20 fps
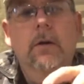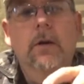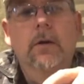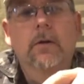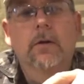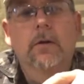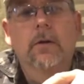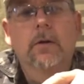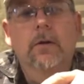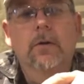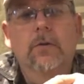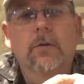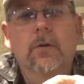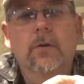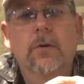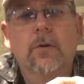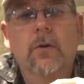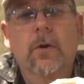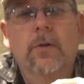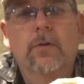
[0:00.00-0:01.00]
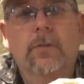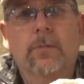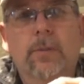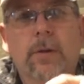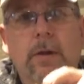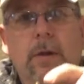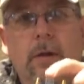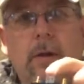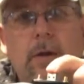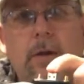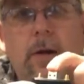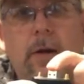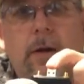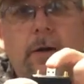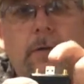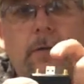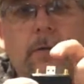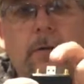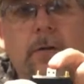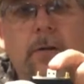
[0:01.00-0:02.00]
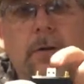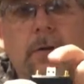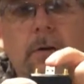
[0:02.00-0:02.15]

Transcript: then there is a USB connection